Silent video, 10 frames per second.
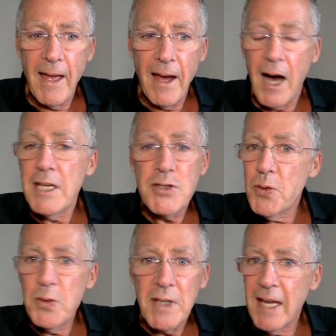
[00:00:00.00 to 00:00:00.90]
I
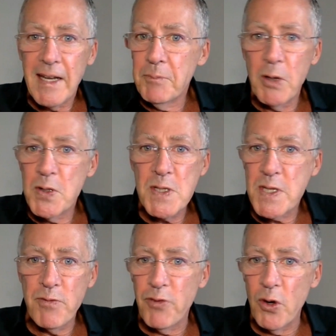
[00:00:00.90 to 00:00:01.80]
don't get
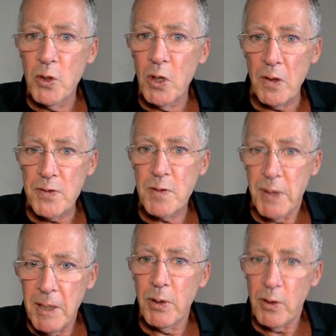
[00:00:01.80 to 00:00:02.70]
emergency phone calls from
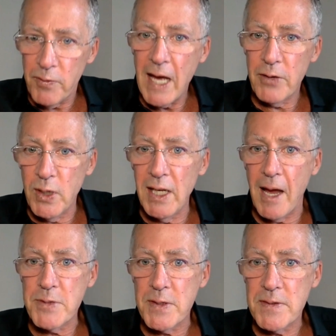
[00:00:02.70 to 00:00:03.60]
people who've had
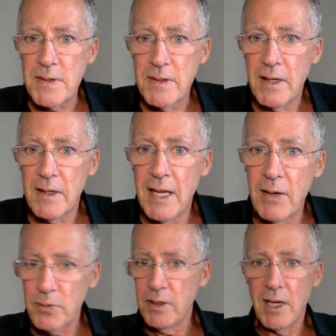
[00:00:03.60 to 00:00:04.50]
relapses.
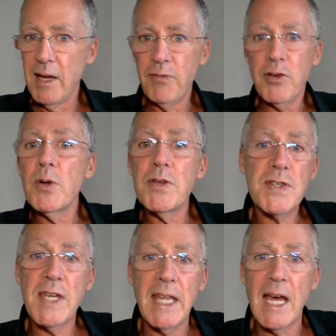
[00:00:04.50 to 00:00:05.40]
Now, if you were to
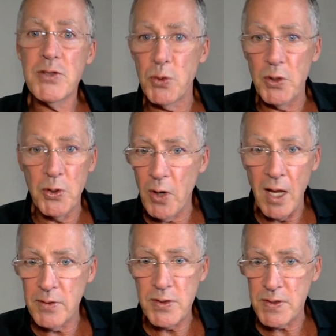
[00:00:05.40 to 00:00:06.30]
say that to a
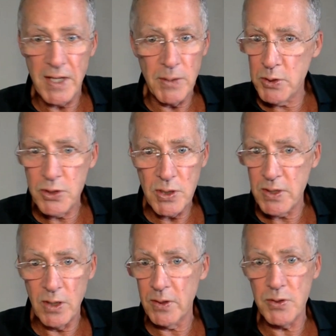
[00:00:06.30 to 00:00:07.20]
neurologist, they would just
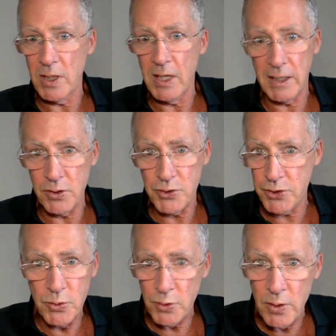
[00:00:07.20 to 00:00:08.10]
look at you like you had
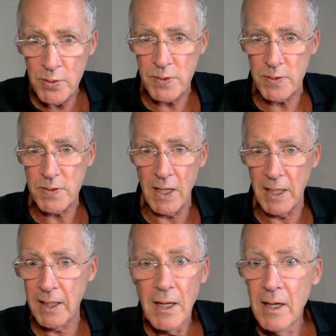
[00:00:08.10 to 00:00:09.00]
two noses.
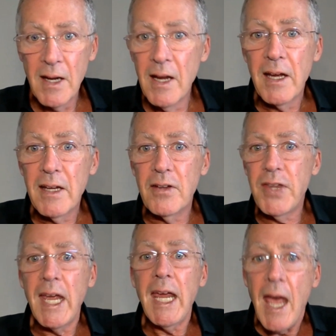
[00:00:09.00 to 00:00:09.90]
Like,
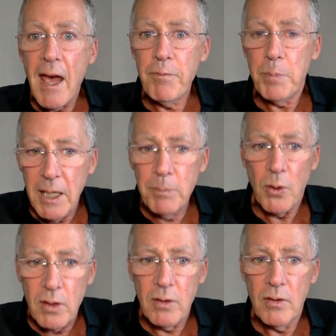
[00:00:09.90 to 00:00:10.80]
they have
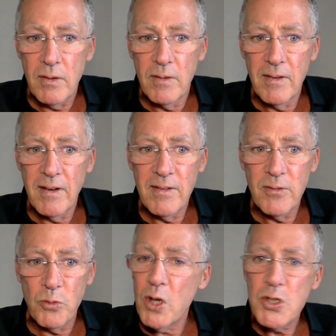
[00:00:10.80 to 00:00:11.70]
people
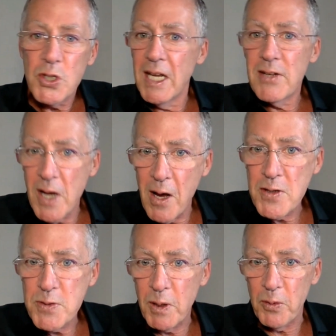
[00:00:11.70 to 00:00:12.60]
rushing into
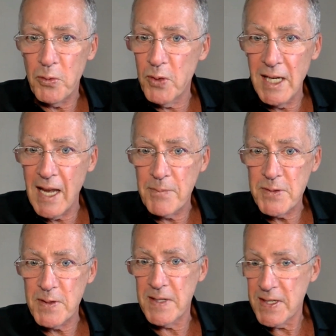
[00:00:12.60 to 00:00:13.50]
hospital with
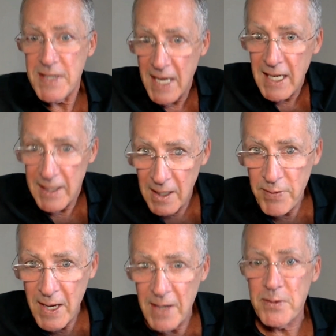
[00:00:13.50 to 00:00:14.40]
relapses. It's a daily
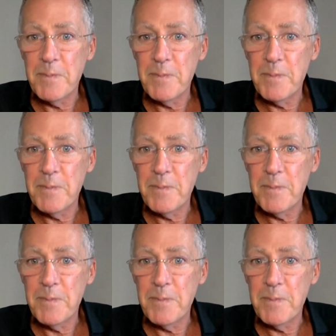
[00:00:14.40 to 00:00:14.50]
event.